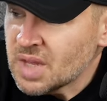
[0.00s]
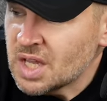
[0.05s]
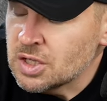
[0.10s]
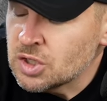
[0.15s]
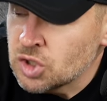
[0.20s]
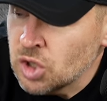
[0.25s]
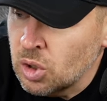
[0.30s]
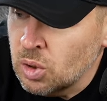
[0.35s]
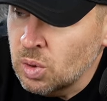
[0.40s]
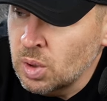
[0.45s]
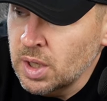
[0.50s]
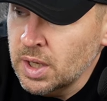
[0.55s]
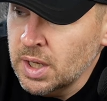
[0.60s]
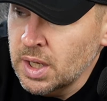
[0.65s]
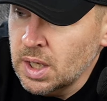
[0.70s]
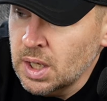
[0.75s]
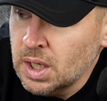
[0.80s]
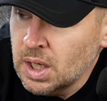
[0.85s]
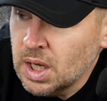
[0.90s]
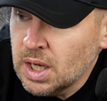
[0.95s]
So,
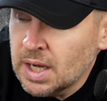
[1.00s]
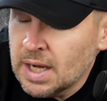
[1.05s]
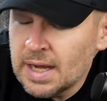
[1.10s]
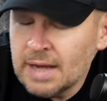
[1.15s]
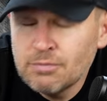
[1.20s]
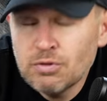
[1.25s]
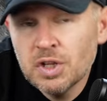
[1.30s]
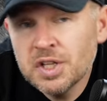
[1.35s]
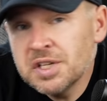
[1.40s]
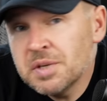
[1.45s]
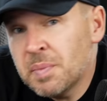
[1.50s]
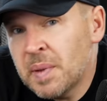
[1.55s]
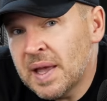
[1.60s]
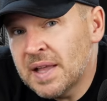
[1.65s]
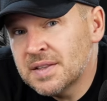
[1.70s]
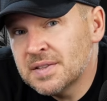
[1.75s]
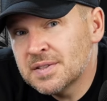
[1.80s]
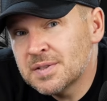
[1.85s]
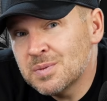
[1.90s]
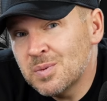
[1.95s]
uh, really
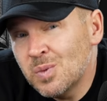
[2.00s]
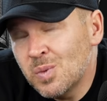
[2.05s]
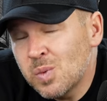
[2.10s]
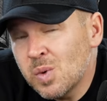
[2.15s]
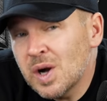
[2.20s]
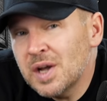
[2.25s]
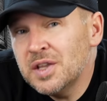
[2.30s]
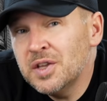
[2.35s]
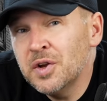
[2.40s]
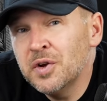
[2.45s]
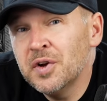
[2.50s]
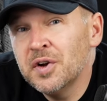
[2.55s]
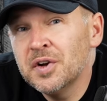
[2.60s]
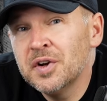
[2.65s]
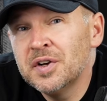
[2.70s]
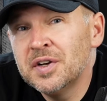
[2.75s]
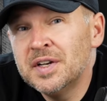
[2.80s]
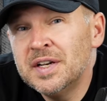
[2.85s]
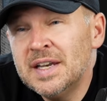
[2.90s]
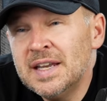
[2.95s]
depends what
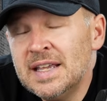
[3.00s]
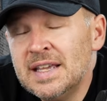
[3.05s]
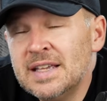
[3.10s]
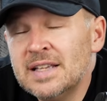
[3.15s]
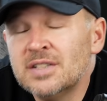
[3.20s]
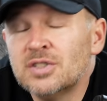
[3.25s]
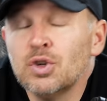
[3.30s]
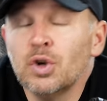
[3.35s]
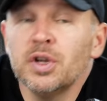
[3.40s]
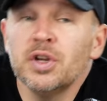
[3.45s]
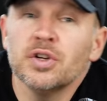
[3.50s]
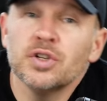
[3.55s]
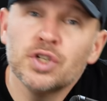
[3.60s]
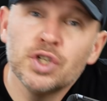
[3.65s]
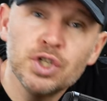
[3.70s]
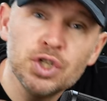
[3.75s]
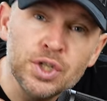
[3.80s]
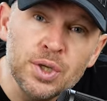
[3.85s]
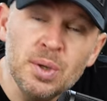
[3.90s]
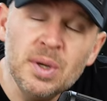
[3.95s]
your needs or your
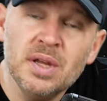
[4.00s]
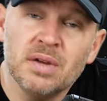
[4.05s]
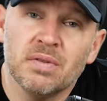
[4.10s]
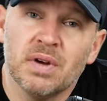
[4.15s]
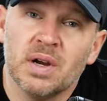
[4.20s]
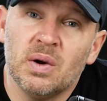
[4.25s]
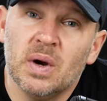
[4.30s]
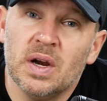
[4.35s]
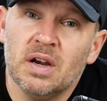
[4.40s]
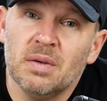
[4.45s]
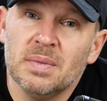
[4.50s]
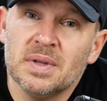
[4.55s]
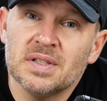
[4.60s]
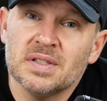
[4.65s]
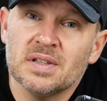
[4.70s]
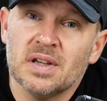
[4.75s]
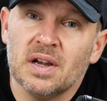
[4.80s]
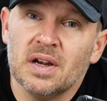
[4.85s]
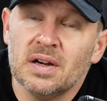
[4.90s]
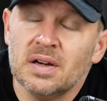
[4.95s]
shooting
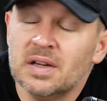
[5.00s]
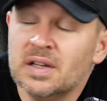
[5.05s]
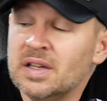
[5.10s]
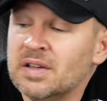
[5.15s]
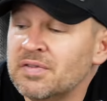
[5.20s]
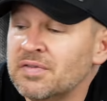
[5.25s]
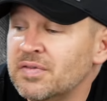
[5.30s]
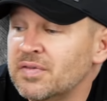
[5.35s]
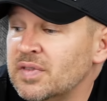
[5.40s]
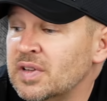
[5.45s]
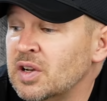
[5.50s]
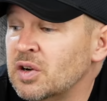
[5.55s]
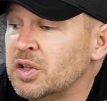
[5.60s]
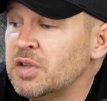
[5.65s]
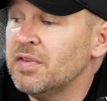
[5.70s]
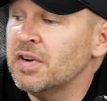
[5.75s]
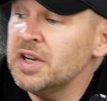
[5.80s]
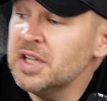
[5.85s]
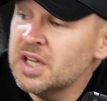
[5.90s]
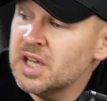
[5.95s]
requirements are. If you know
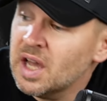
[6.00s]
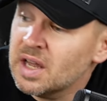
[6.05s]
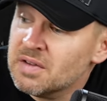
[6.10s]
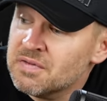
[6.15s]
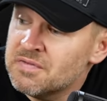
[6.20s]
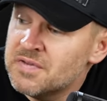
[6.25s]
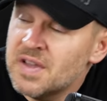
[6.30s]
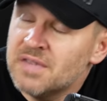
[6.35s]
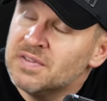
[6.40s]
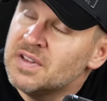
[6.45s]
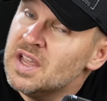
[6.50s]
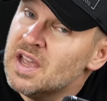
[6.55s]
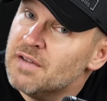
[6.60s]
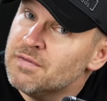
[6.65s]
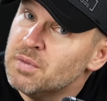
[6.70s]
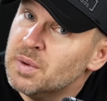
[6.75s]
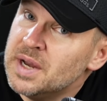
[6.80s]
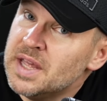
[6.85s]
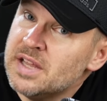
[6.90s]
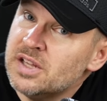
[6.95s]
you've already got a 50
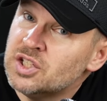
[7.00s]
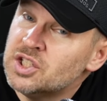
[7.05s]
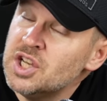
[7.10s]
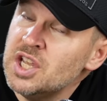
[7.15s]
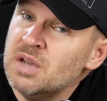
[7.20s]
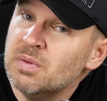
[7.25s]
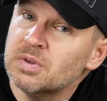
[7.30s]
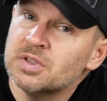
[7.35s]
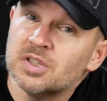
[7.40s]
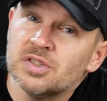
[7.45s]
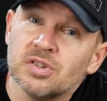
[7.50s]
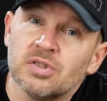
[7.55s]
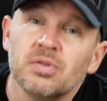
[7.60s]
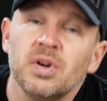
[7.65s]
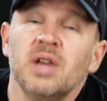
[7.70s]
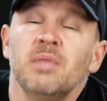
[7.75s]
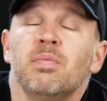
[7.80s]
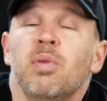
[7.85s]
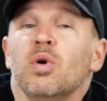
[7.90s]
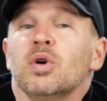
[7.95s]
f1.8g, which is a
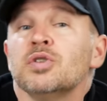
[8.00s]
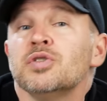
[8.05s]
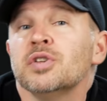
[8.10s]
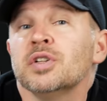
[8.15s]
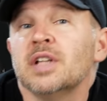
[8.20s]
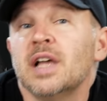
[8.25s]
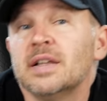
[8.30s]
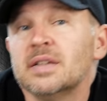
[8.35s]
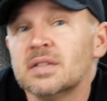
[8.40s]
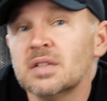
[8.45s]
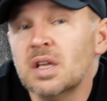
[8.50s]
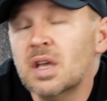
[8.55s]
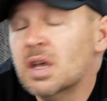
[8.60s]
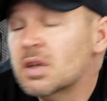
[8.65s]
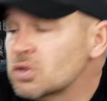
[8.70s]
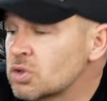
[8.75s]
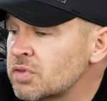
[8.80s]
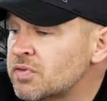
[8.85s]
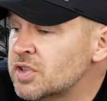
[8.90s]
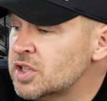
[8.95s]
great portrait lens,
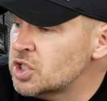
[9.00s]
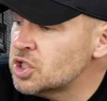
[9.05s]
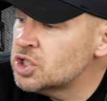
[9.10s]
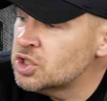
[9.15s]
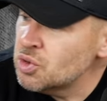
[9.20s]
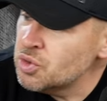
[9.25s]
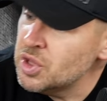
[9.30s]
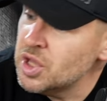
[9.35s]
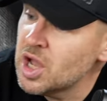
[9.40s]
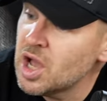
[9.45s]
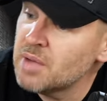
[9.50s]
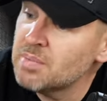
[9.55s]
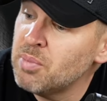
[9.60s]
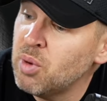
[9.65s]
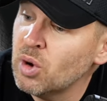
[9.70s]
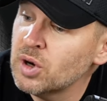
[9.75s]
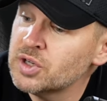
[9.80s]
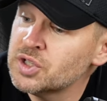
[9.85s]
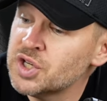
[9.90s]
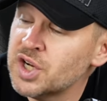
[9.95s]
so if you just shoot the odd
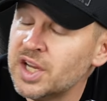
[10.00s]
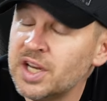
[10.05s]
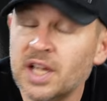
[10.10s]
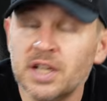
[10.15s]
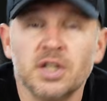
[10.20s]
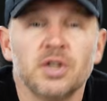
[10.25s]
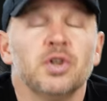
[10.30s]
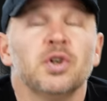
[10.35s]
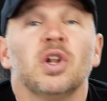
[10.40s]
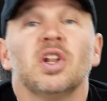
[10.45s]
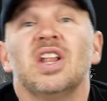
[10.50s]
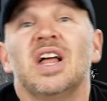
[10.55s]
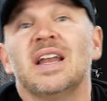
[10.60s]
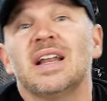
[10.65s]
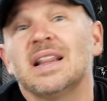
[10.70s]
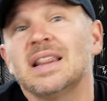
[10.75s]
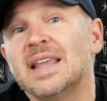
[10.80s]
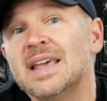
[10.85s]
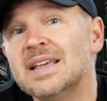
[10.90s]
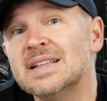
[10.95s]
portrait and you're doing a lot
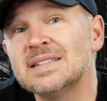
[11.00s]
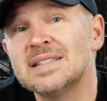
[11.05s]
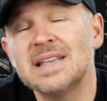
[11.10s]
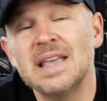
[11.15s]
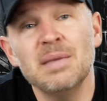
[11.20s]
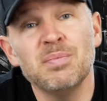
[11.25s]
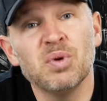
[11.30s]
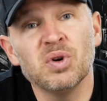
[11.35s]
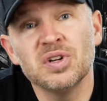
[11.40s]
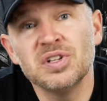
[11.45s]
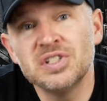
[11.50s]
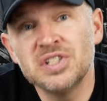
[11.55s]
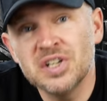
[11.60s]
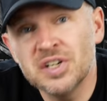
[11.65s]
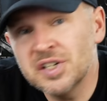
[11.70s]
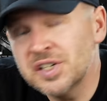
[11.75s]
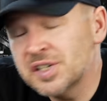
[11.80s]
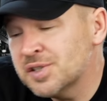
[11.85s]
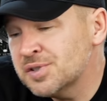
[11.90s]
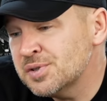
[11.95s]
of landscape or
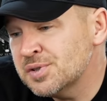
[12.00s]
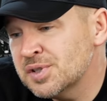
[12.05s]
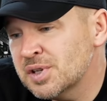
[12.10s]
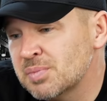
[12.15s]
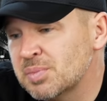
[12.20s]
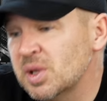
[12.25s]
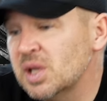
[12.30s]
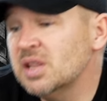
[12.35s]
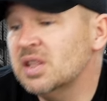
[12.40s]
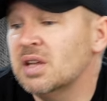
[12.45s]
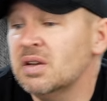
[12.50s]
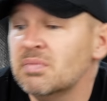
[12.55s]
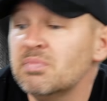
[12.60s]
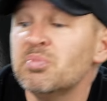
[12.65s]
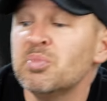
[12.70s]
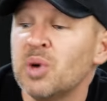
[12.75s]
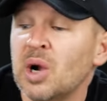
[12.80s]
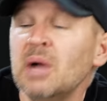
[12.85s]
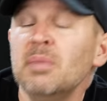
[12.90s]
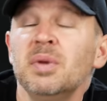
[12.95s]
interiors or something, then
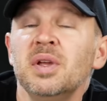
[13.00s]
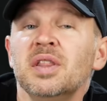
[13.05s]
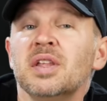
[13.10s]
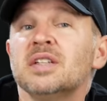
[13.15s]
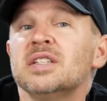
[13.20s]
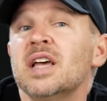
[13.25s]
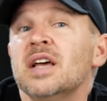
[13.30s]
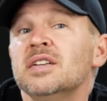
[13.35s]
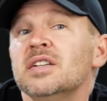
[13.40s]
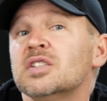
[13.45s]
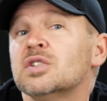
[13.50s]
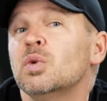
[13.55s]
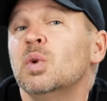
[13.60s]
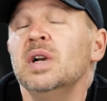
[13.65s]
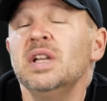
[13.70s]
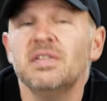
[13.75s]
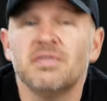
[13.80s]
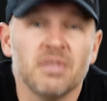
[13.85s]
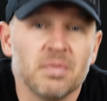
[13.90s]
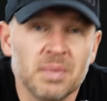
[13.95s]
probably the 10 to
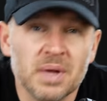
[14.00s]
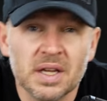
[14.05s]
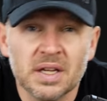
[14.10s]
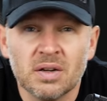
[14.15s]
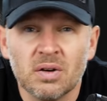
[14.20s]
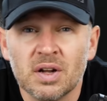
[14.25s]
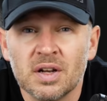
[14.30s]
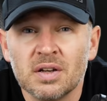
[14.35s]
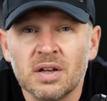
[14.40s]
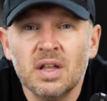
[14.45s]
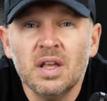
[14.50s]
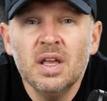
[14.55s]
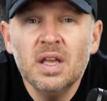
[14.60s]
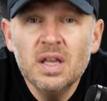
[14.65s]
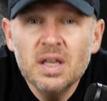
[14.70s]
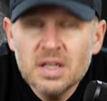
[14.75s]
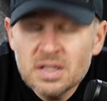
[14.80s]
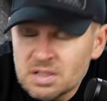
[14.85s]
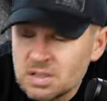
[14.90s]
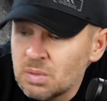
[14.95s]
20 from Nikon
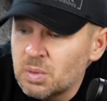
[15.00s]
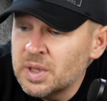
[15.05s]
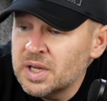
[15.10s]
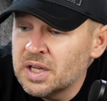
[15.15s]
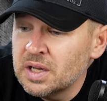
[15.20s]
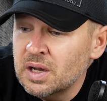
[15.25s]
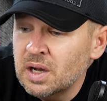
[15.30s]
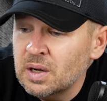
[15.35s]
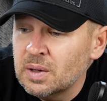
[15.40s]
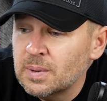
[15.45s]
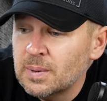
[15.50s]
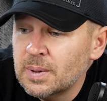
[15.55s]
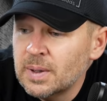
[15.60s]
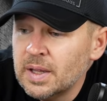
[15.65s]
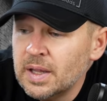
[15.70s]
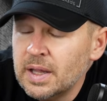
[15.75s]
is the way to go.